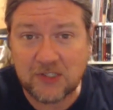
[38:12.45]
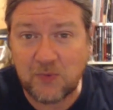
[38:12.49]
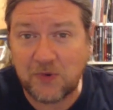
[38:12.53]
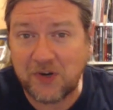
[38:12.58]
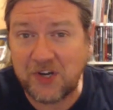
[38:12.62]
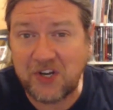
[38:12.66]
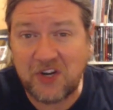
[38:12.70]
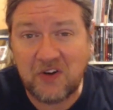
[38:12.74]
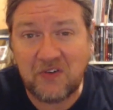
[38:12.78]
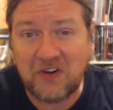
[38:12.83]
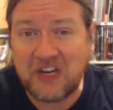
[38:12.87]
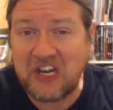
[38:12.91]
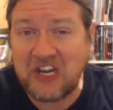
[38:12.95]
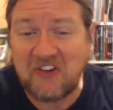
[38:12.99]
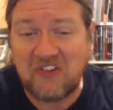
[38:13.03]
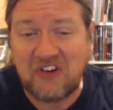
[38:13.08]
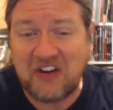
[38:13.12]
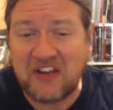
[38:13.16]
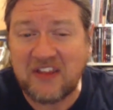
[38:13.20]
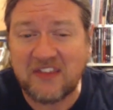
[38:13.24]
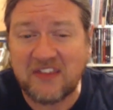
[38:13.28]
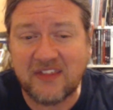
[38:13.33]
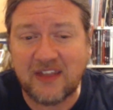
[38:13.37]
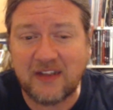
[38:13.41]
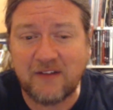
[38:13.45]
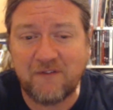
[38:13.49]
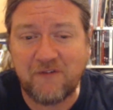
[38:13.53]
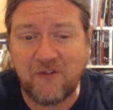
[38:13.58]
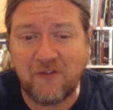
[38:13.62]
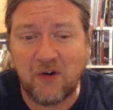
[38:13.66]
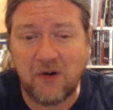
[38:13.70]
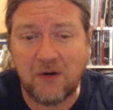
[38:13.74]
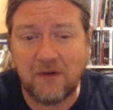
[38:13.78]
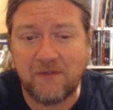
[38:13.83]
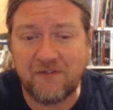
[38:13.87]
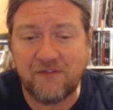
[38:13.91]
where you don't hear anything
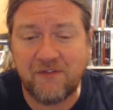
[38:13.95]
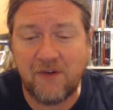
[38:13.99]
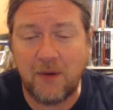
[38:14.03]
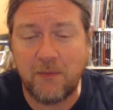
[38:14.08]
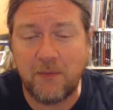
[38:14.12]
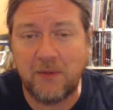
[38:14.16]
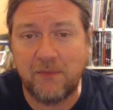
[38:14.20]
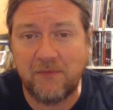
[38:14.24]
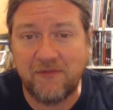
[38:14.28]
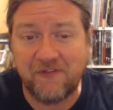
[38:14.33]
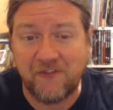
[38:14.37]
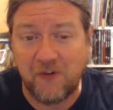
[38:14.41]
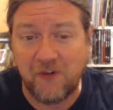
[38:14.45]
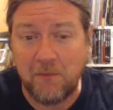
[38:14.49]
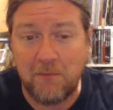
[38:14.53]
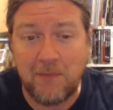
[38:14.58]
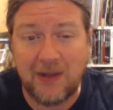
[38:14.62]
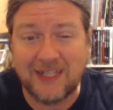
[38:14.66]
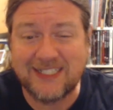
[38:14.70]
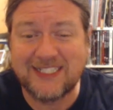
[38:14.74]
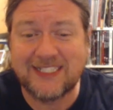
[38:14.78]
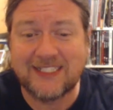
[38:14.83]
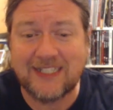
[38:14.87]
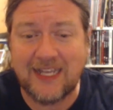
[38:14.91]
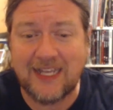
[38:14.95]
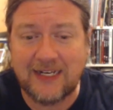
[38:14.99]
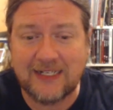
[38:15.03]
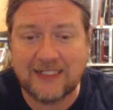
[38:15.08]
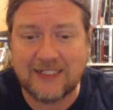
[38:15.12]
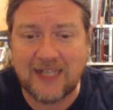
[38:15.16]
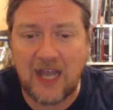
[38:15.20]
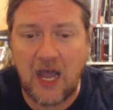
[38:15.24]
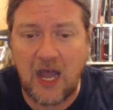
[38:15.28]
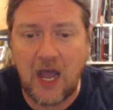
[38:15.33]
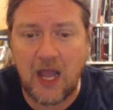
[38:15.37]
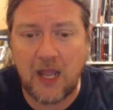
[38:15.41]
from them for months at a
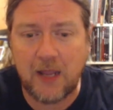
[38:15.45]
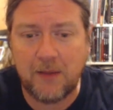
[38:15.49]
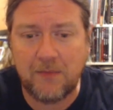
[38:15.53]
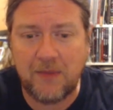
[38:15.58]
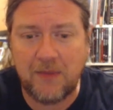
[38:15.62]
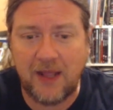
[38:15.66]
time,